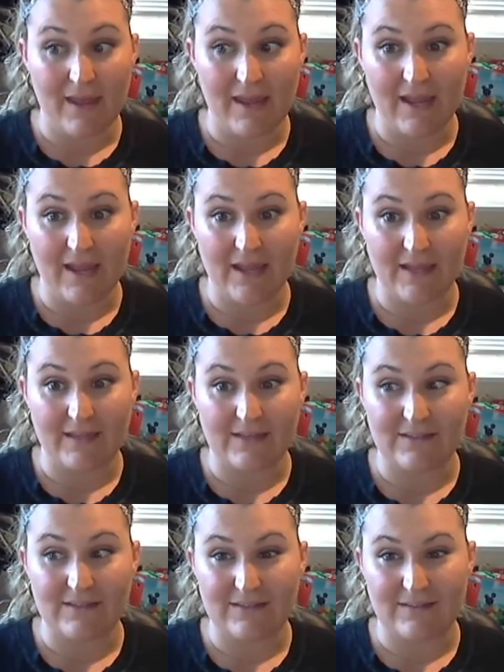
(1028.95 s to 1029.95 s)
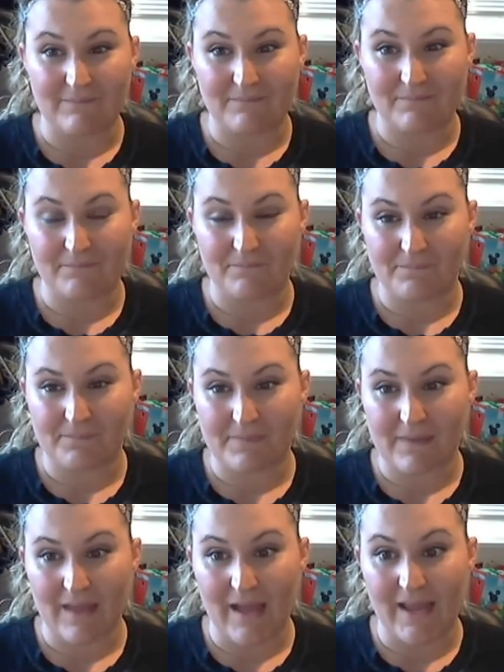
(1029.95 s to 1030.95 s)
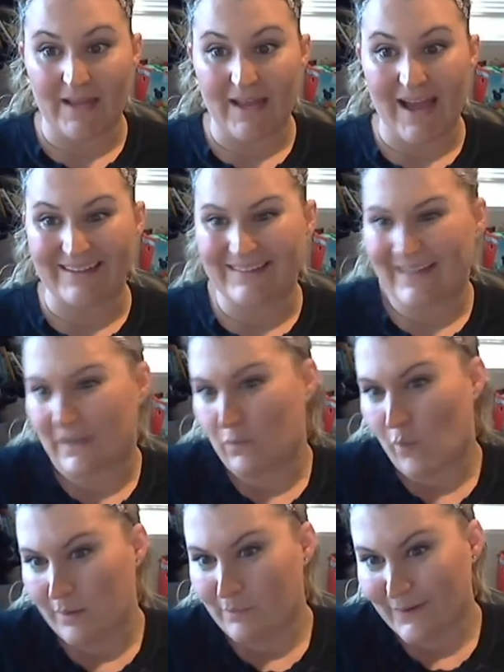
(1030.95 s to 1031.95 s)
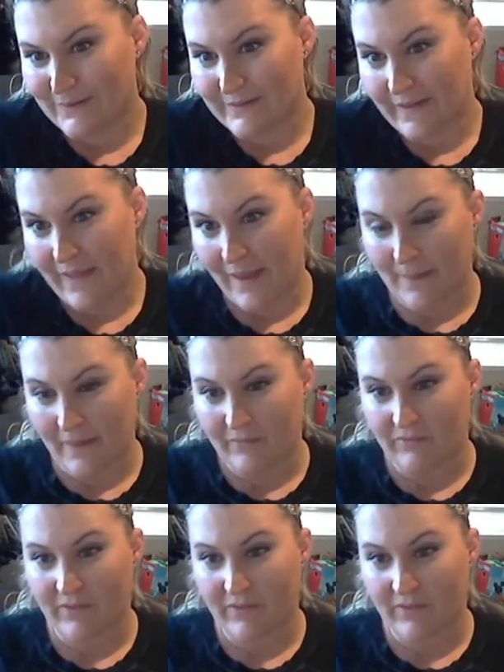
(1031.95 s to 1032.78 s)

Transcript: And I had added like 1 person that month.